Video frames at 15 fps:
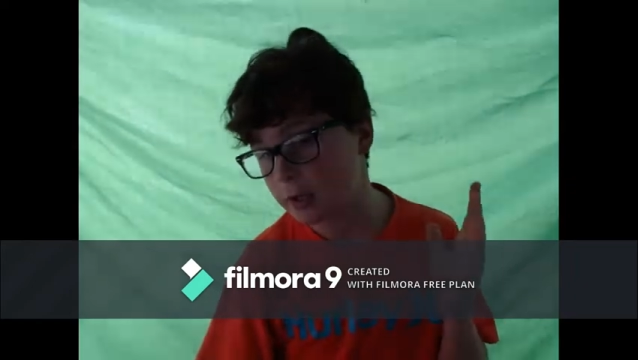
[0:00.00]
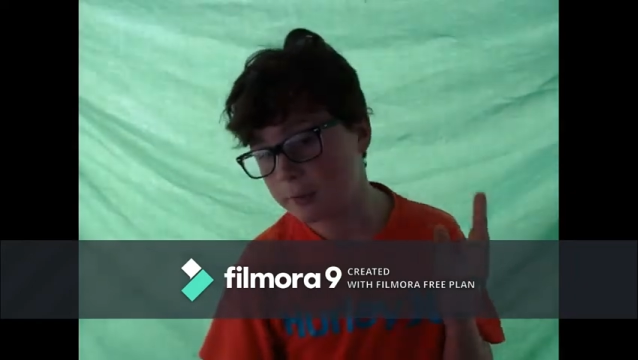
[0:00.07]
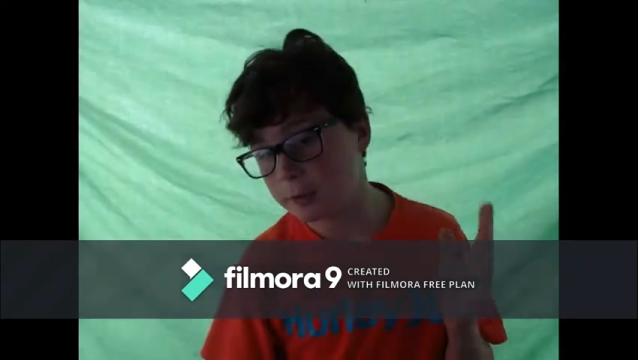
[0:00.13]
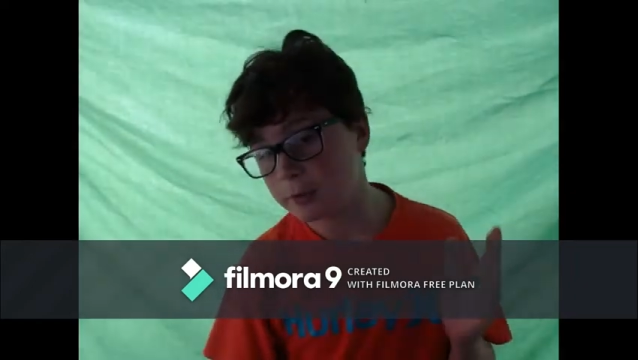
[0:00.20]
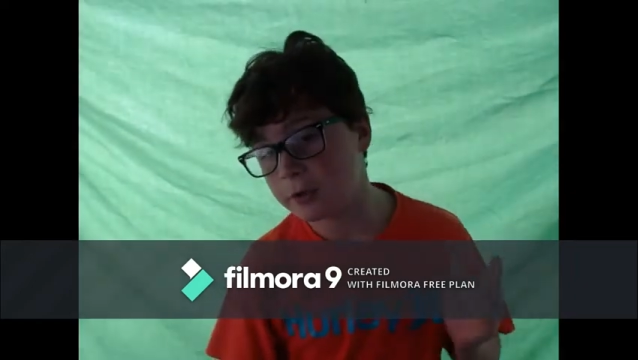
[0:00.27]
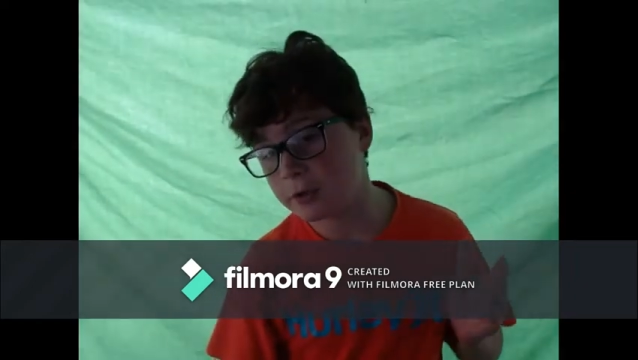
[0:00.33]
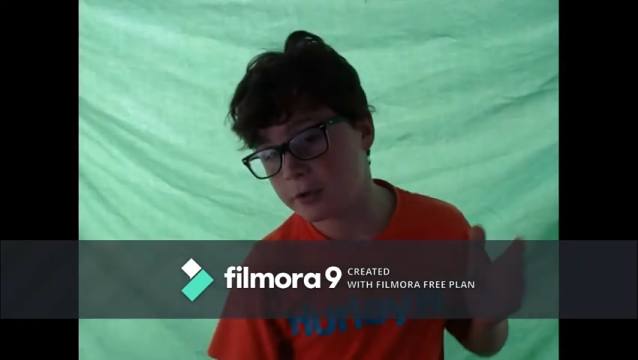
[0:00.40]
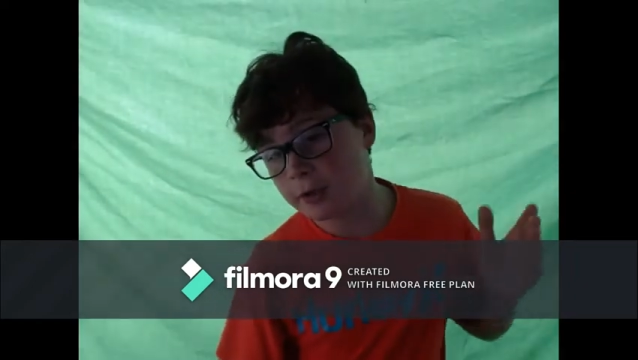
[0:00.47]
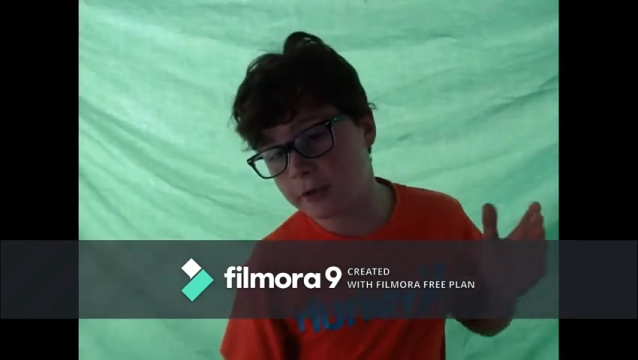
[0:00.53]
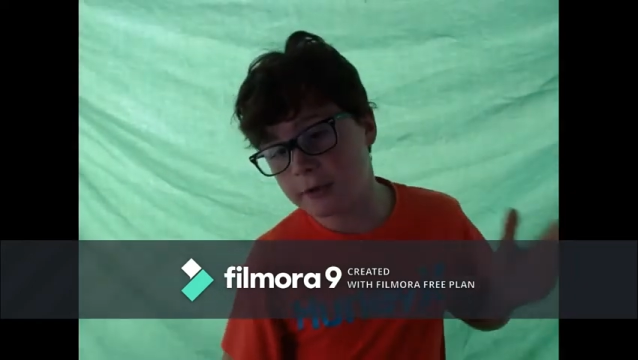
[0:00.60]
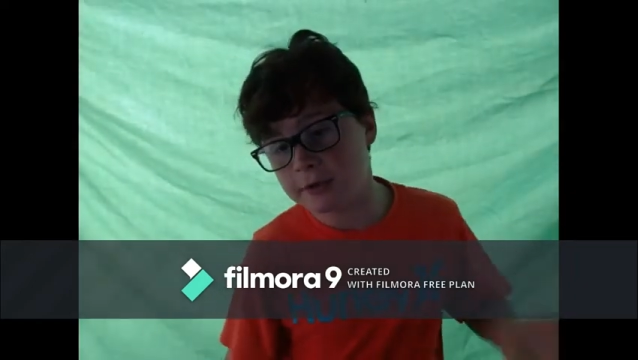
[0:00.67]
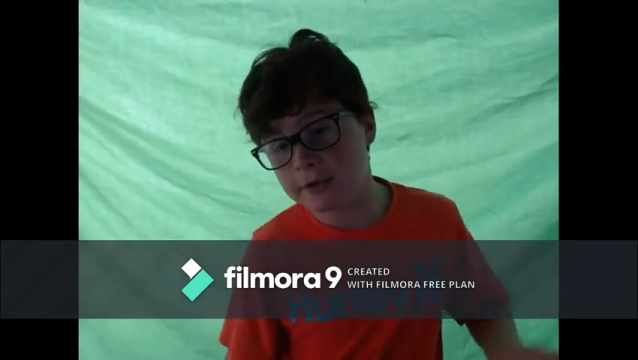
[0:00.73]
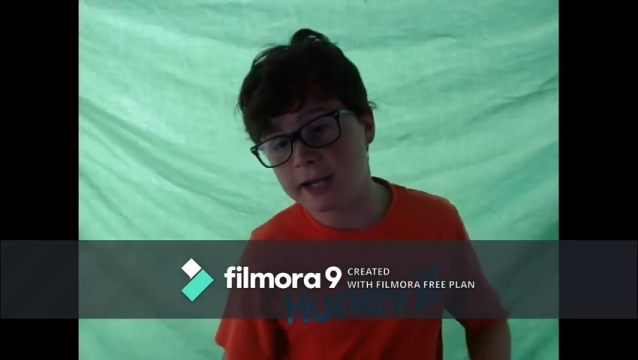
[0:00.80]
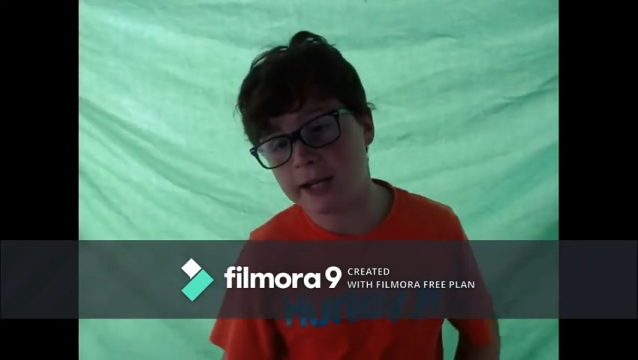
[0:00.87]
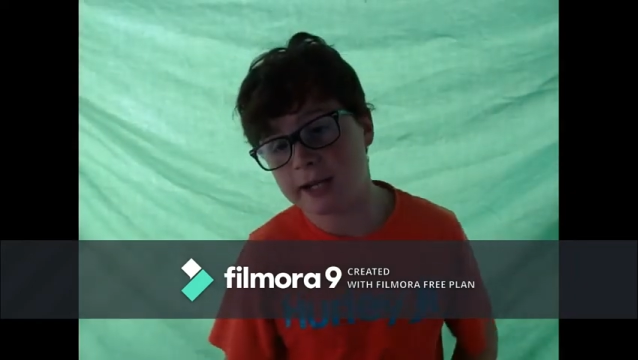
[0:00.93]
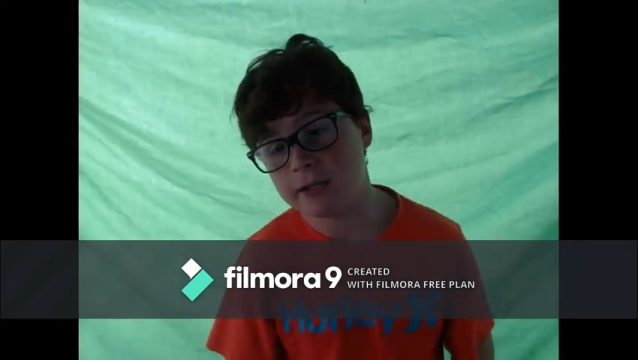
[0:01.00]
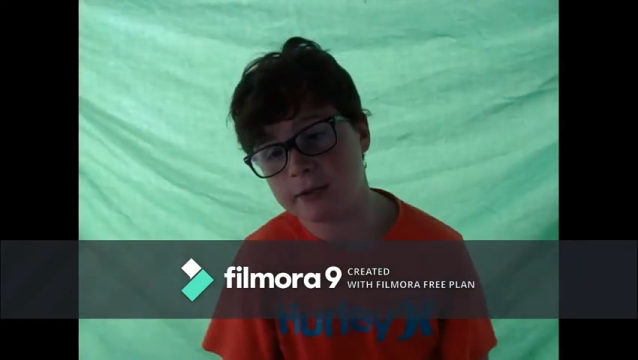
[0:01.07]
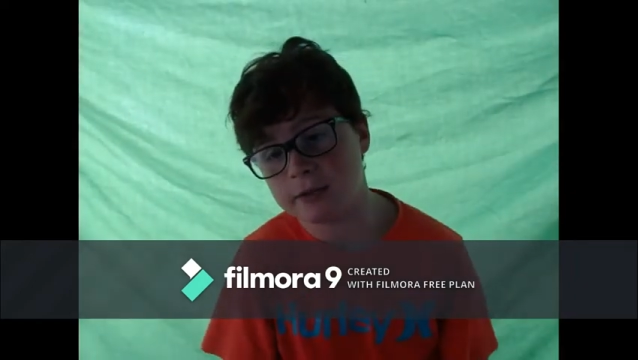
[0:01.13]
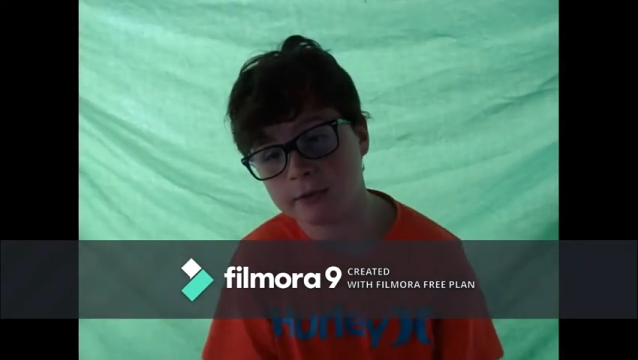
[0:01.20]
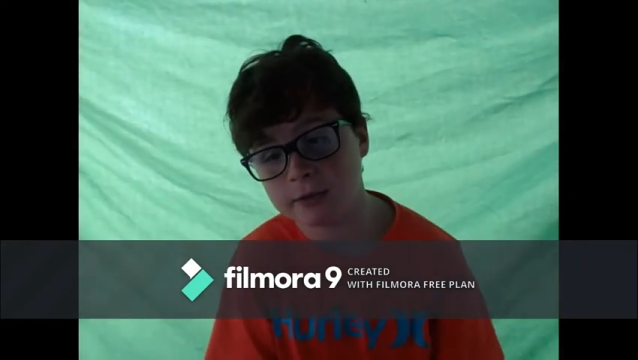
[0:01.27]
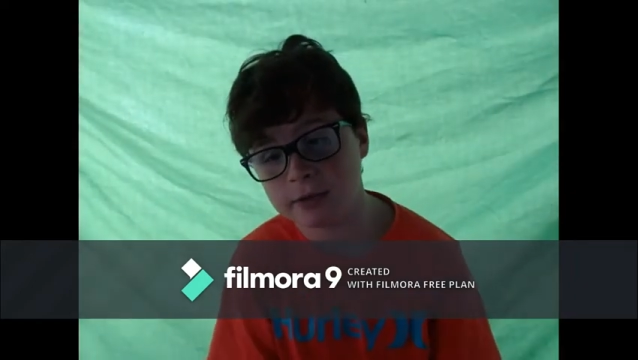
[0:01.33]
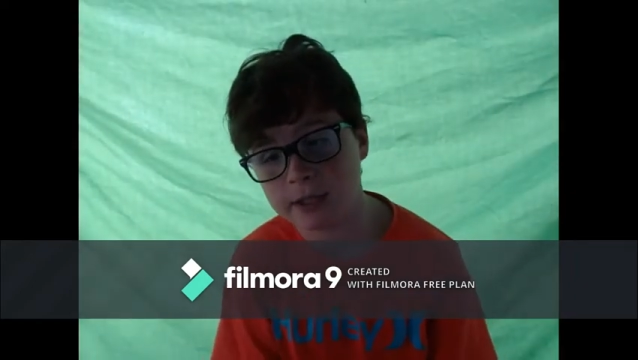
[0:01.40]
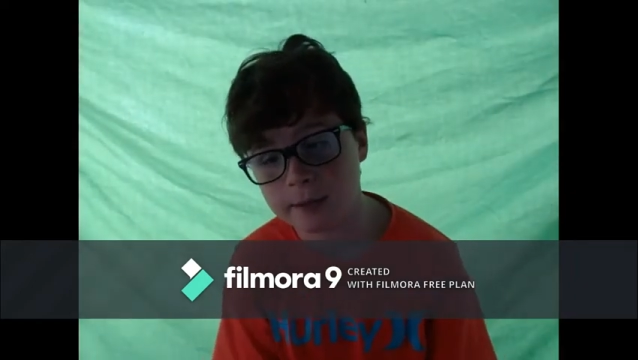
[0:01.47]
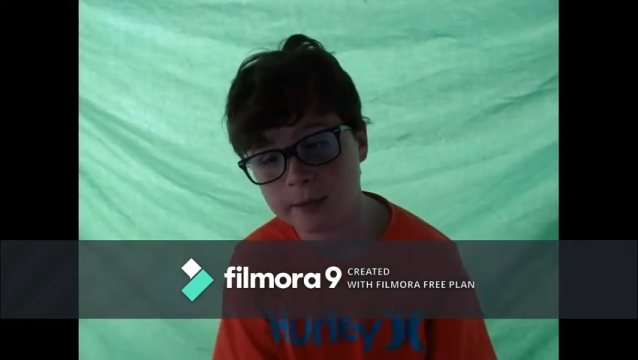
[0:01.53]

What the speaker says: upload another Danny and Lucy